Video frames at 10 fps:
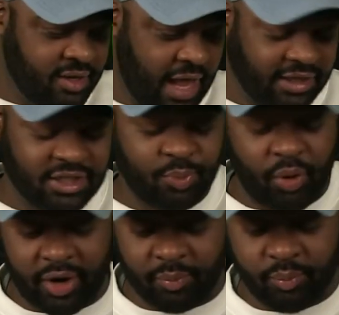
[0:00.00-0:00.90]
At this
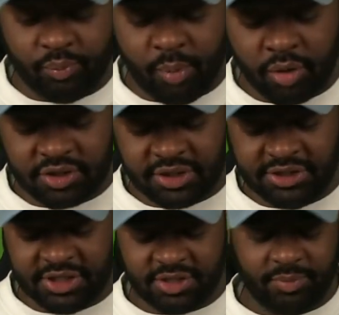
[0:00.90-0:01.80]
point, I'm mostly
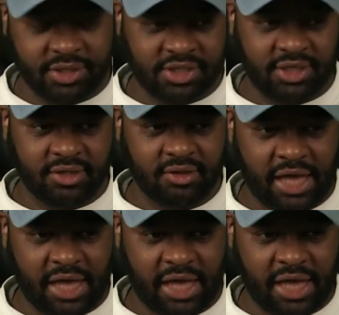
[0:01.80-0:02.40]
just missing,